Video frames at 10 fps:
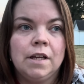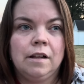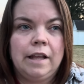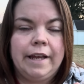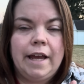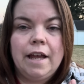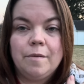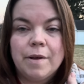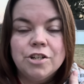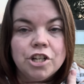like I had
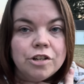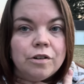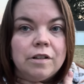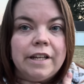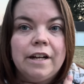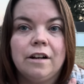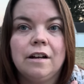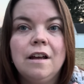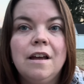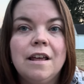mentioned earlier,
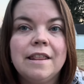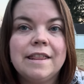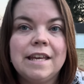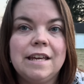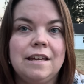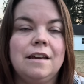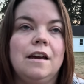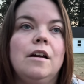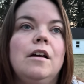the